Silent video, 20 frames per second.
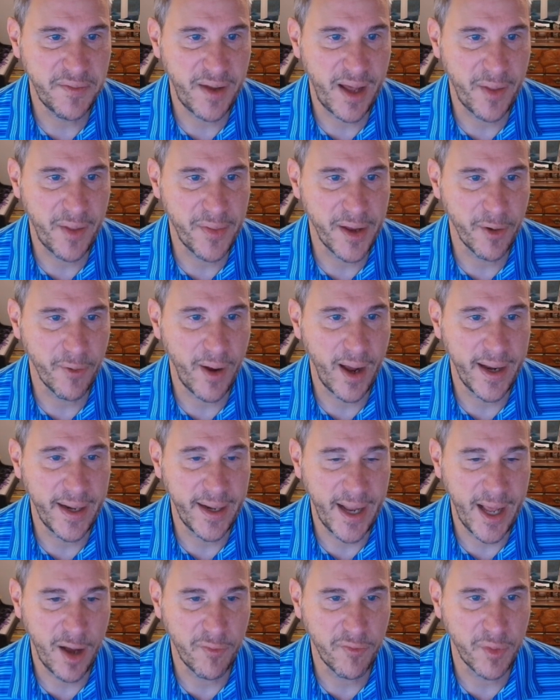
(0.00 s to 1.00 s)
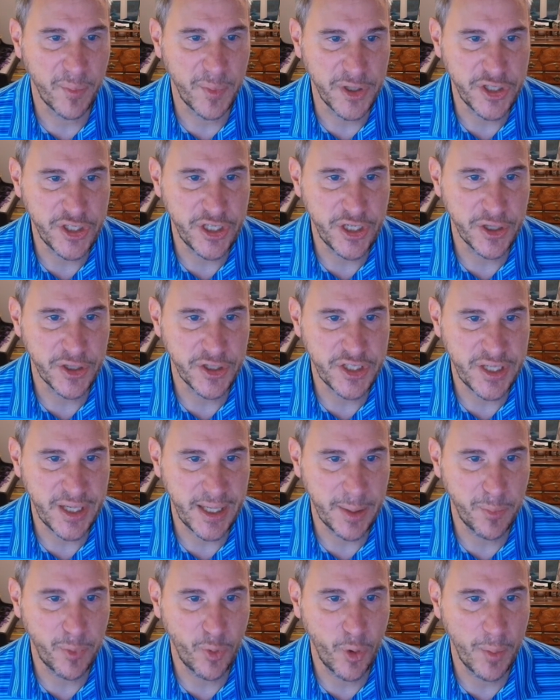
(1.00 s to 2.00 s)
out there right now from a shear
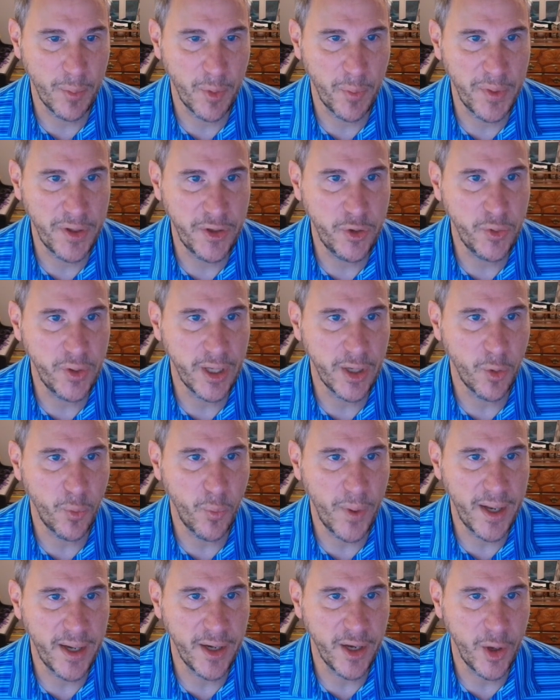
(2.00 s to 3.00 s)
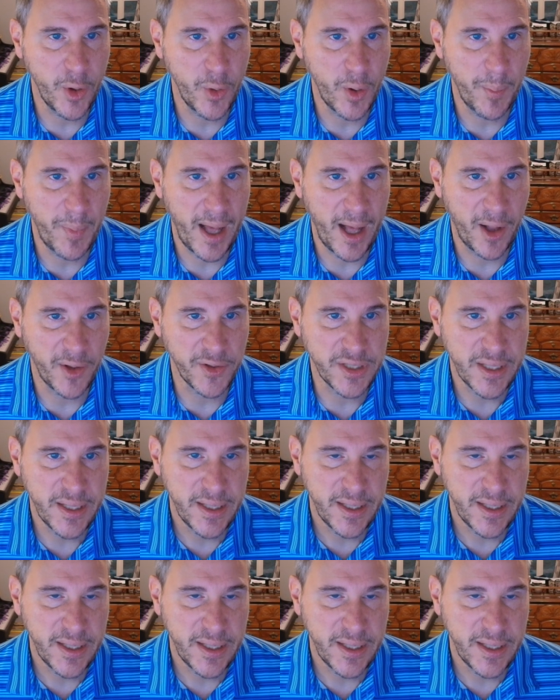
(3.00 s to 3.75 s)
standpoint, but we do get a window about